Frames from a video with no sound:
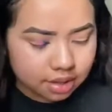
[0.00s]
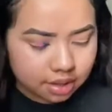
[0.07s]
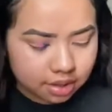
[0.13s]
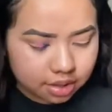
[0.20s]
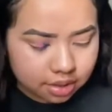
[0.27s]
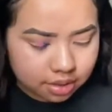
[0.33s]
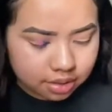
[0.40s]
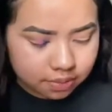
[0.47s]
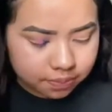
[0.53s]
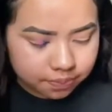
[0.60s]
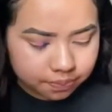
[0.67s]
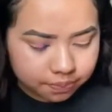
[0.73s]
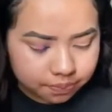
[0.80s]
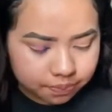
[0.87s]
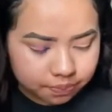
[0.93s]
I
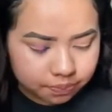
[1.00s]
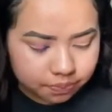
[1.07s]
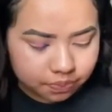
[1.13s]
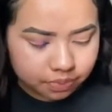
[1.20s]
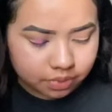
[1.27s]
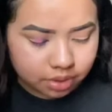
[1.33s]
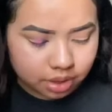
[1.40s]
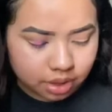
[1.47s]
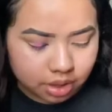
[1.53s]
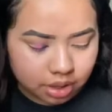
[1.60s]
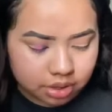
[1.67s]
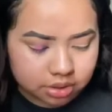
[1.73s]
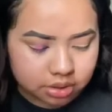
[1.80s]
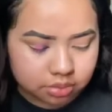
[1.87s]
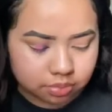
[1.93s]
wanted my eyeshadow
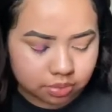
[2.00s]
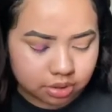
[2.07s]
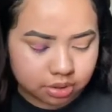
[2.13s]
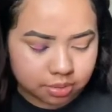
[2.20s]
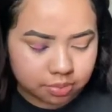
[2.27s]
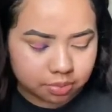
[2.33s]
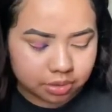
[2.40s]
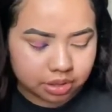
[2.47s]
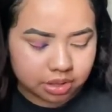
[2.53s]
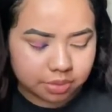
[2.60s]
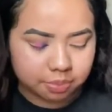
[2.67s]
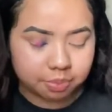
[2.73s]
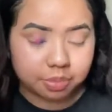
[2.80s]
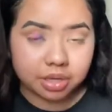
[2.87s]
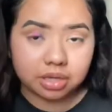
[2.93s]
look really
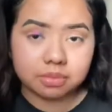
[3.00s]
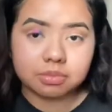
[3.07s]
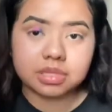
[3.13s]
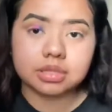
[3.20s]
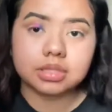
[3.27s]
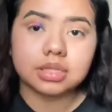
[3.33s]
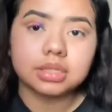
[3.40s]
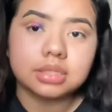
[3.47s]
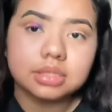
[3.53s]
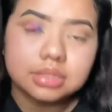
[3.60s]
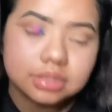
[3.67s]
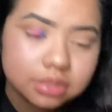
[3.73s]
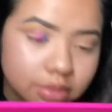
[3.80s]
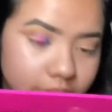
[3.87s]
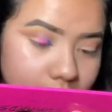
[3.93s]
pigmented, so
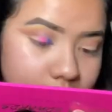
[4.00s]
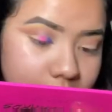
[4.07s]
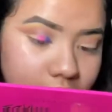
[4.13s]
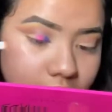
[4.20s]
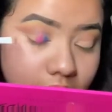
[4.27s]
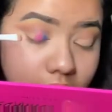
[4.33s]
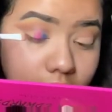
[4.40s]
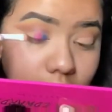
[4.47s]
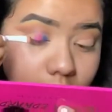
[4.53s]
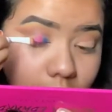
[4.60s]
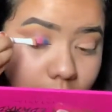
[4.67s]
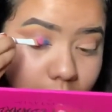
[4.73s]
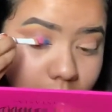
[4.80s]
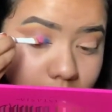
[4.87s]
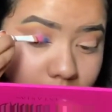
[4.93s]
I will be going
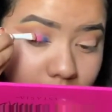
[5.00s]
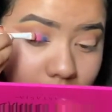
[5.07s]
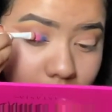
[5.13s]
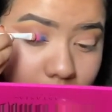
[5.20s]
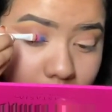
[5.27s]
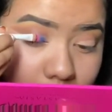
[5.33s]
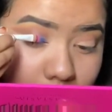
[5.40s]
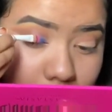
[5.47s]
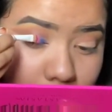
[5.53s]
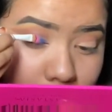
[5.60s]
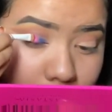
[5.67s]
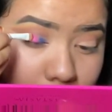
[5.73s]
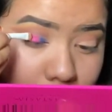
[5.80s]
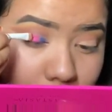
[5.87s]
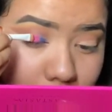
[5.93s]
in with the
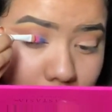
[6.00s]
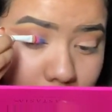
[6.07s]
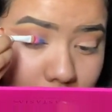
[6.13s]
color